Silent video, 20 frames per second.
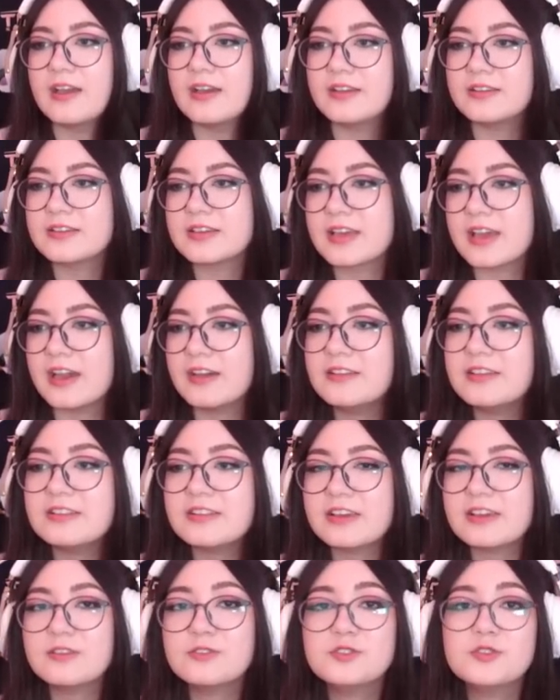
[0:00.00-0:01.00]
And
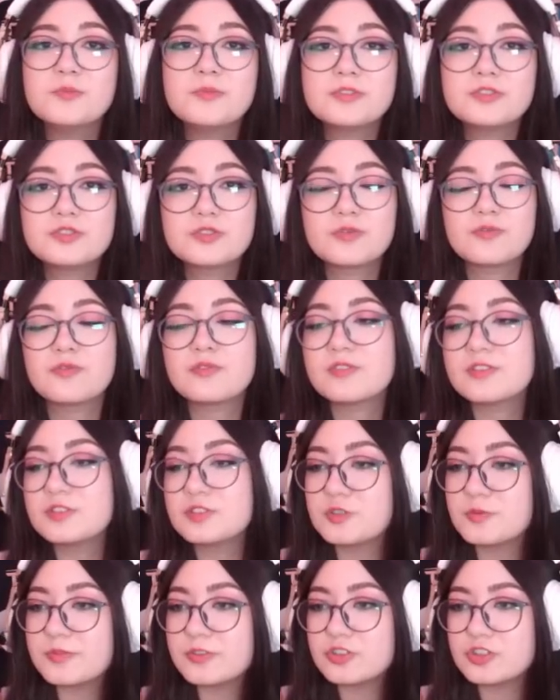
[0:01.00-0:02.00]
Callie, thank you so much for
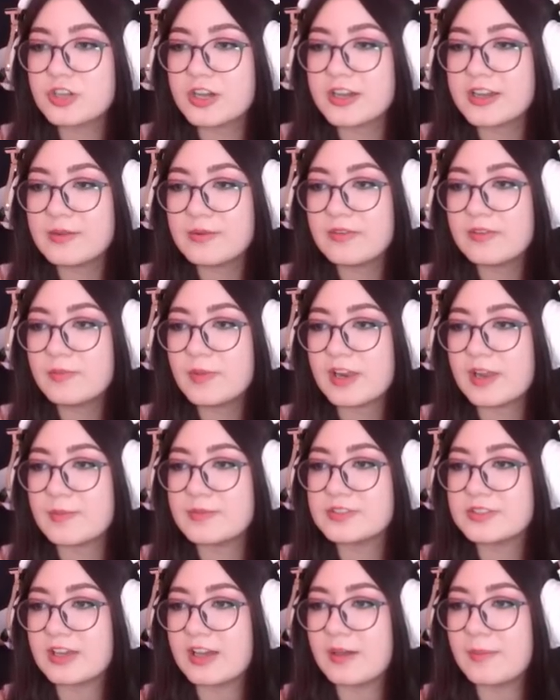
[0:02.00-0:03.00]
the super chat. Hey, my
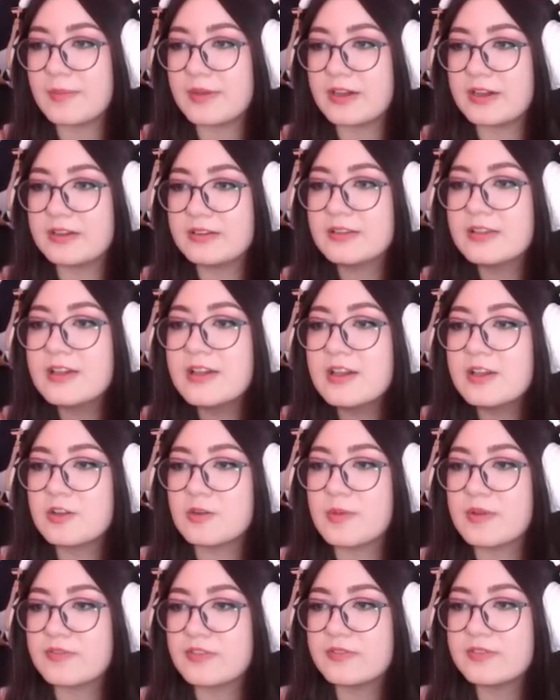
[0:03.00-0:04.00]
name is Emma.
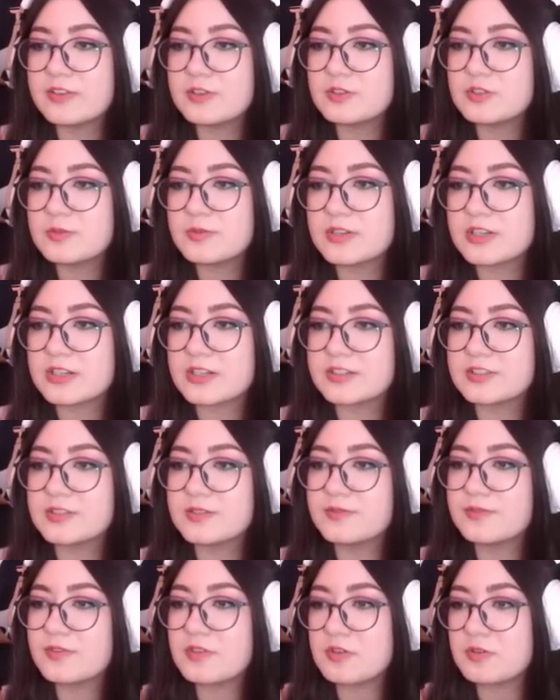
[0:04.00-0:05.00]
You're my favorite YouTuber
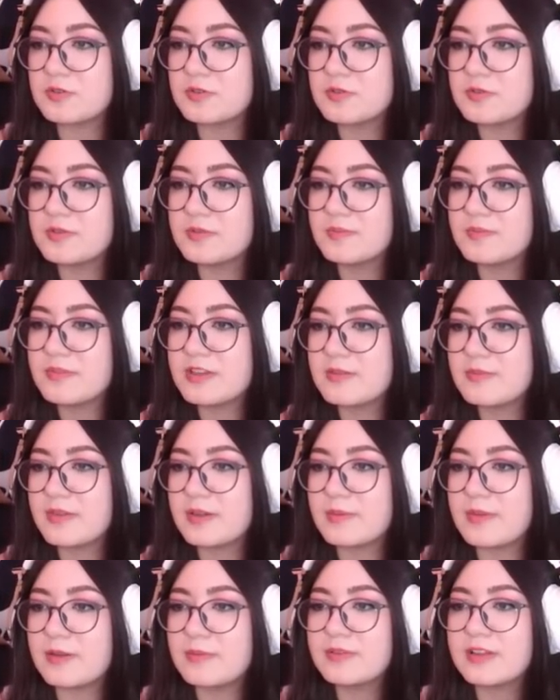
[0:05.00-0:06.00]
because of you. Me
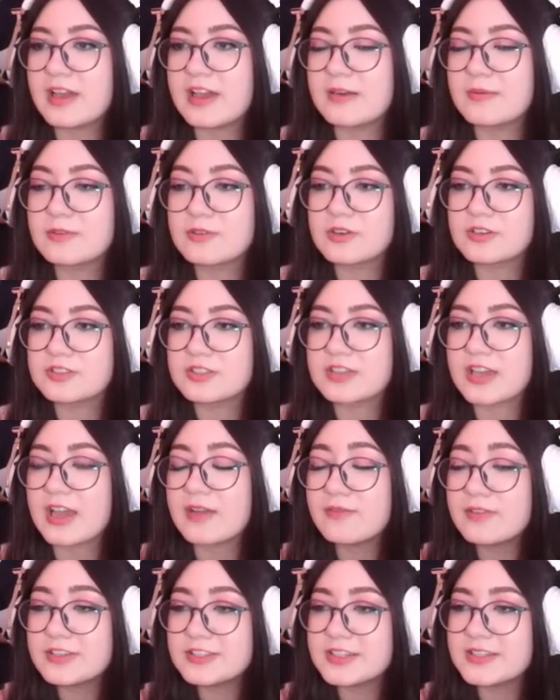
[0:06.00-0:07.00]
and my mom play Animal
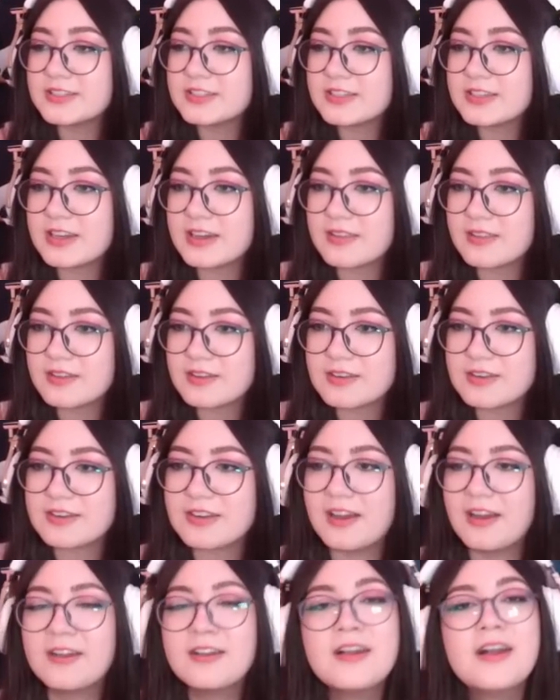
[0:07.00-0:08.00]
Crossing every day
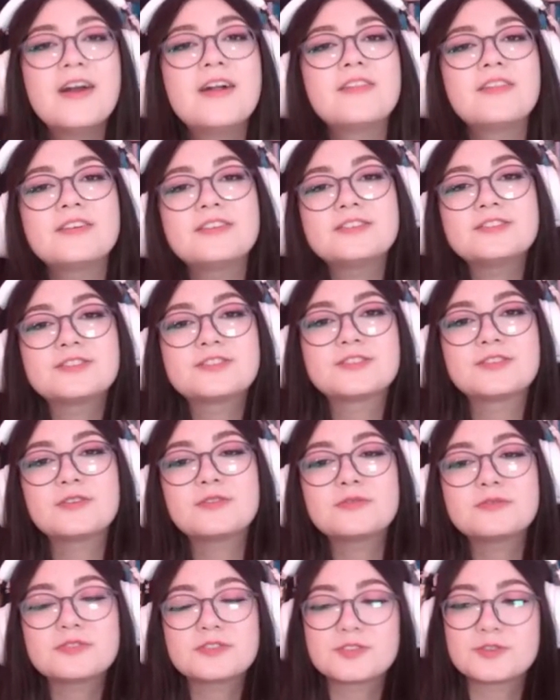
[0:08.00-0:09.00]
together. That is
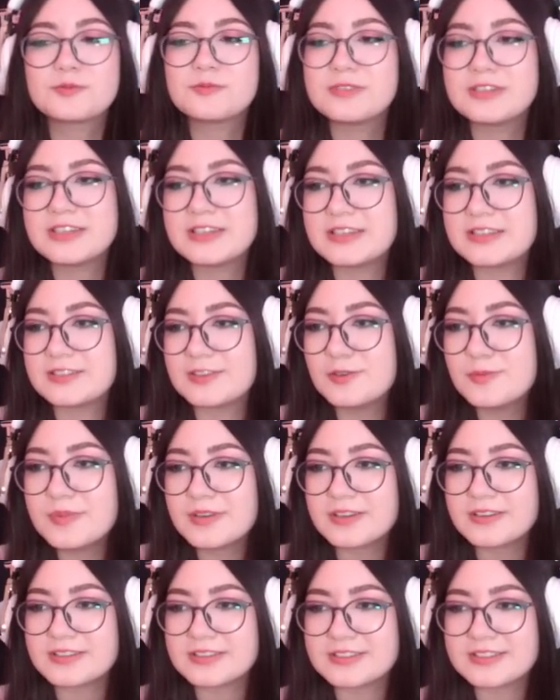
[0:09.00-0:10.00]
so sweet.
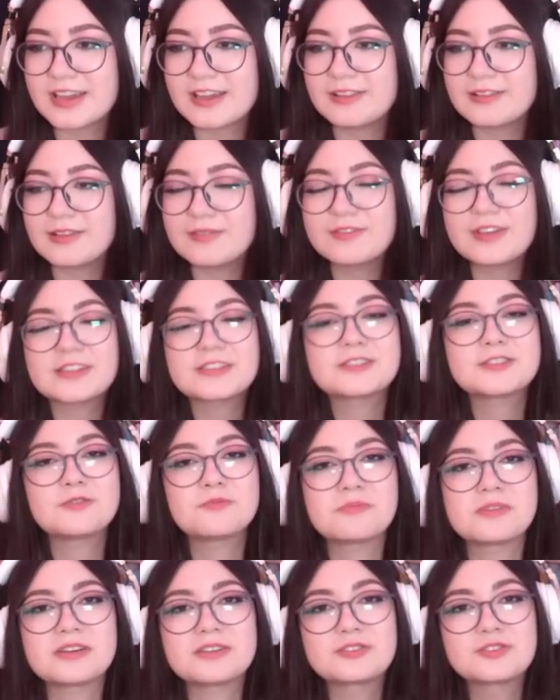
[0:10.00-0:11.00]
Oh my goodness, I love that
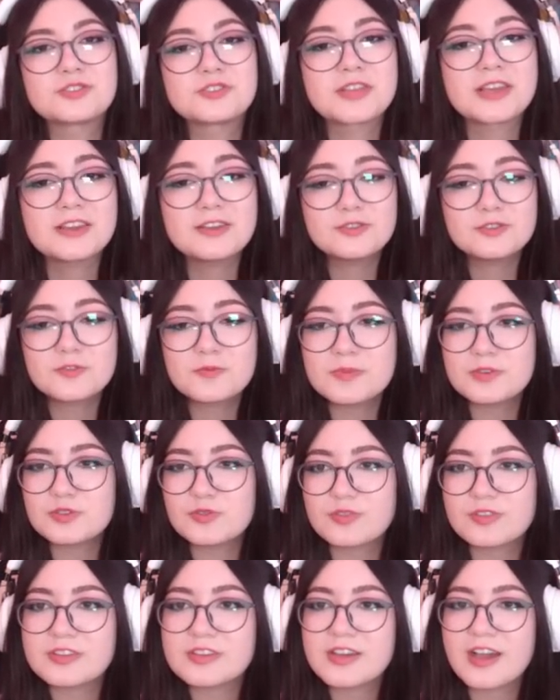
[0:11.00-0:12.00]
so much. Thank you so
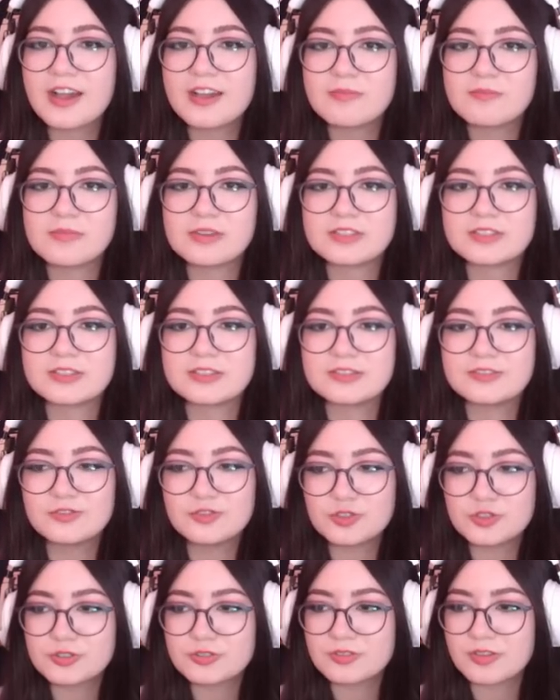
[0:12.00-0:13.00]
much for the kind
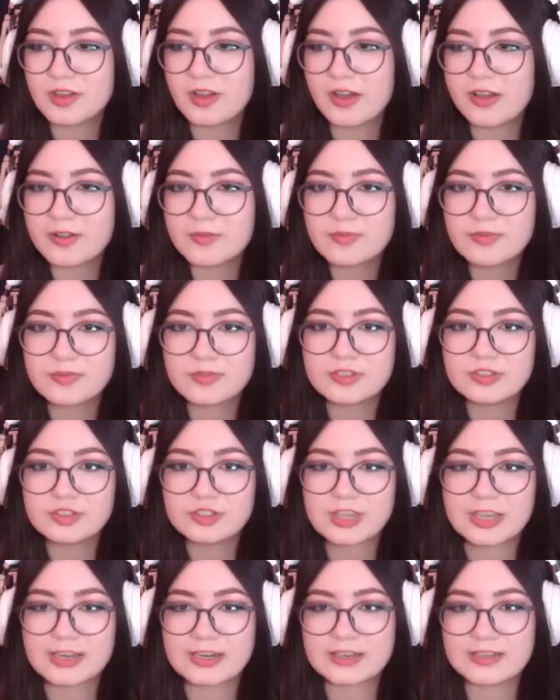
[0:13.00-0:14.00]
message. I
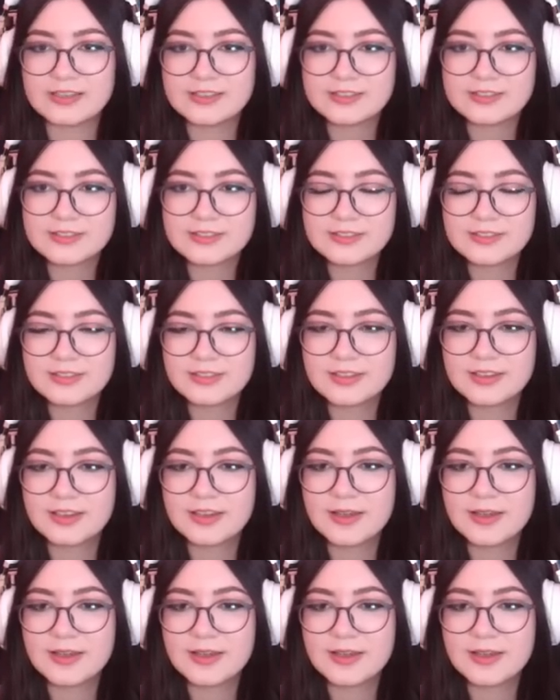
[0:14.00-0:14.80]
appreciate it.